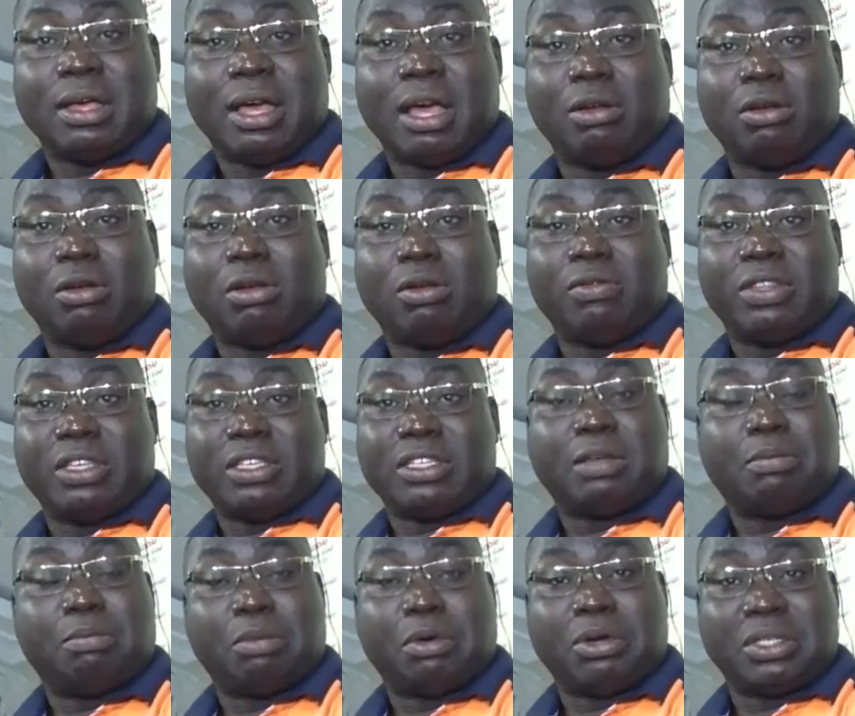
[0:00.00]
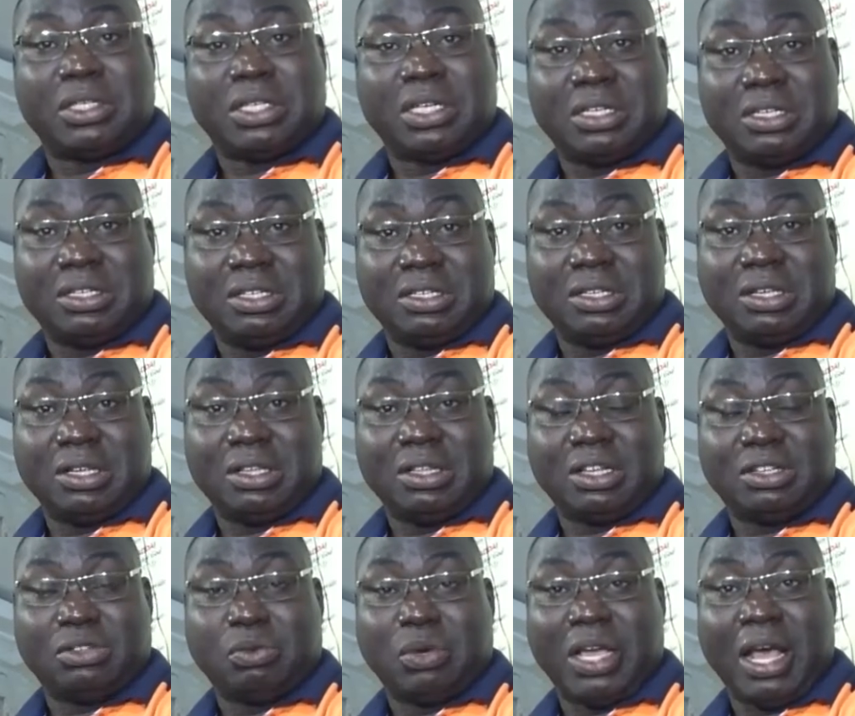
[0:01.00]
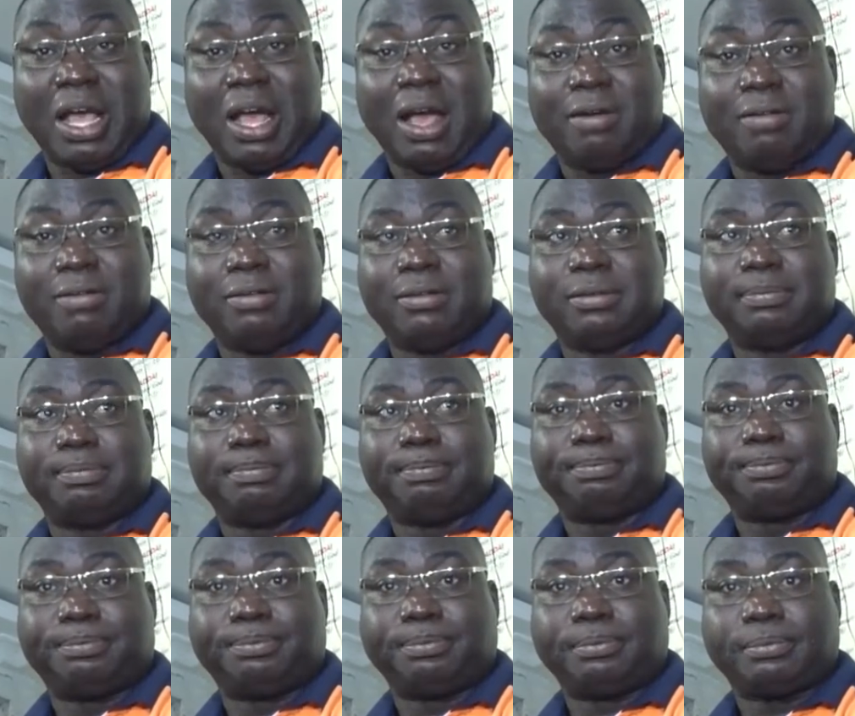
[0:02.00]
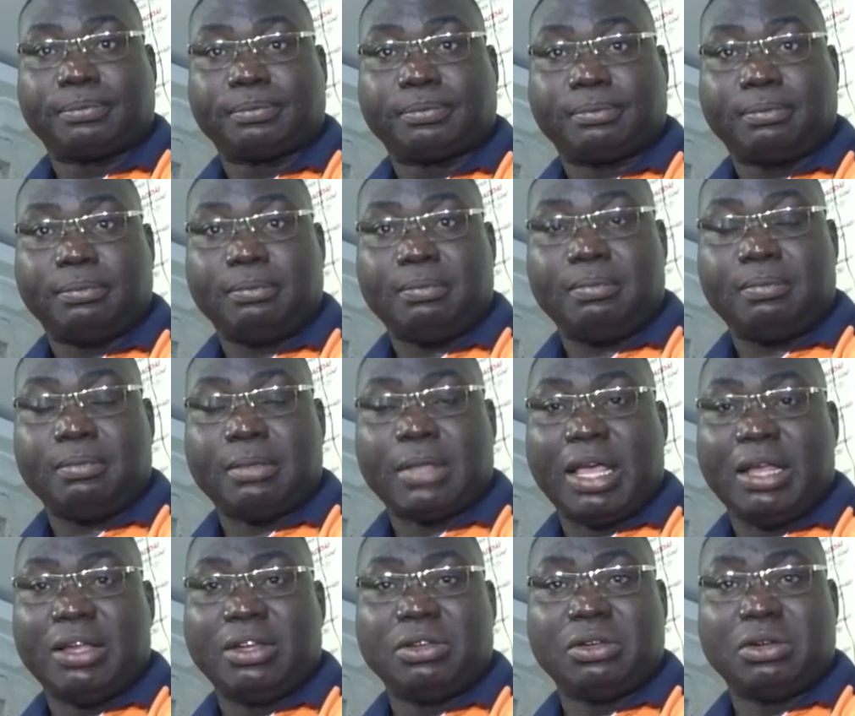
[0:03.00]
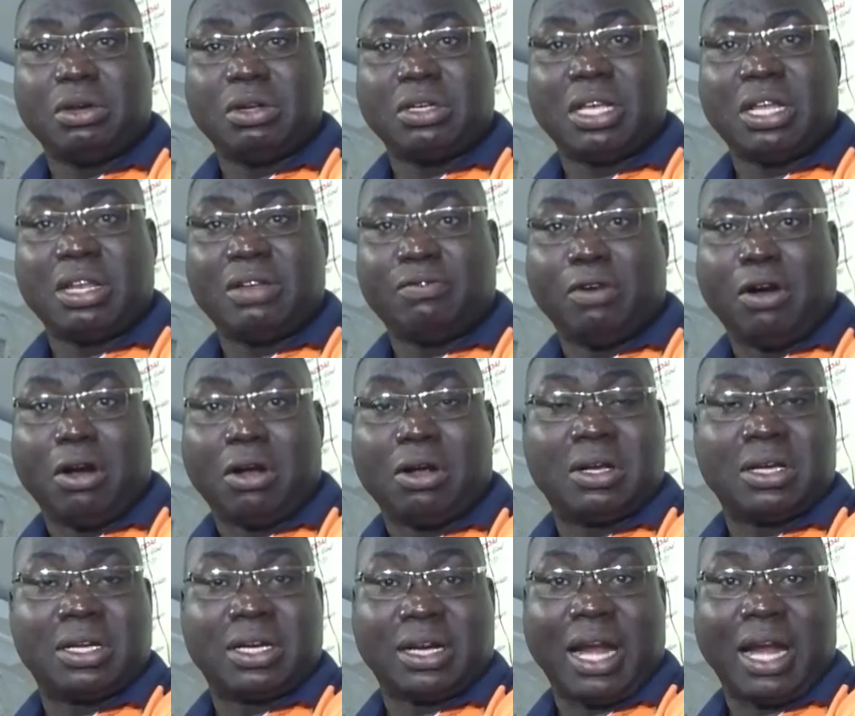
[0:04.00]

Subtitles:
a lot of the supporters that we have, and you don't invoke